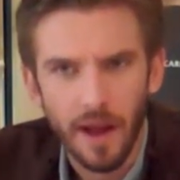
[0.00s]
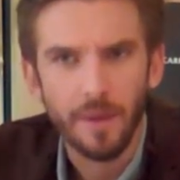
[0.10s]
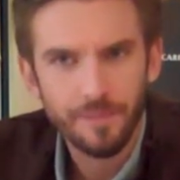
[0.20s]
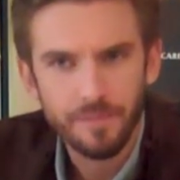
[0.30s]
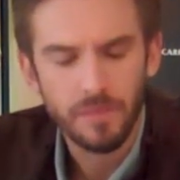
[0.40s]

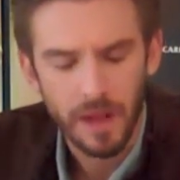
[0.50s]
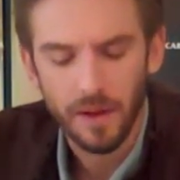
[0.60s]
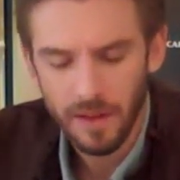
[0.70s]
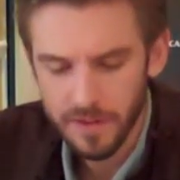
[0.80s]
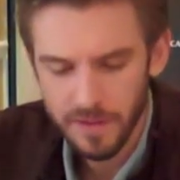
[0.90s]
Yeah. Okay.
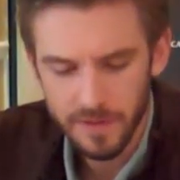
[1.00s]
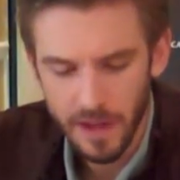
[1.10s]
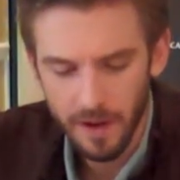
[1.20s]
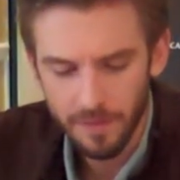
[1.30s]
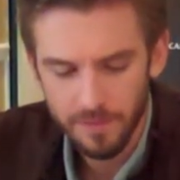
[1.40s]
Yeah. Let's.
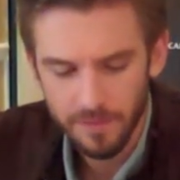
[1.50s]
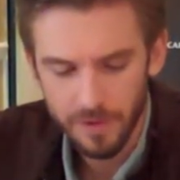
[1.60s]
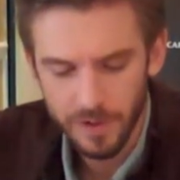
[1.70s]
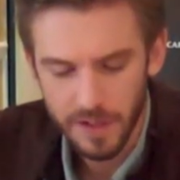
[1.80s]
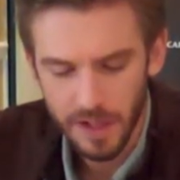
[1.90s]
Yeah.
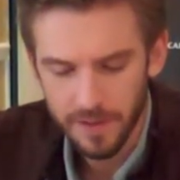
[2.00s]
For That's today.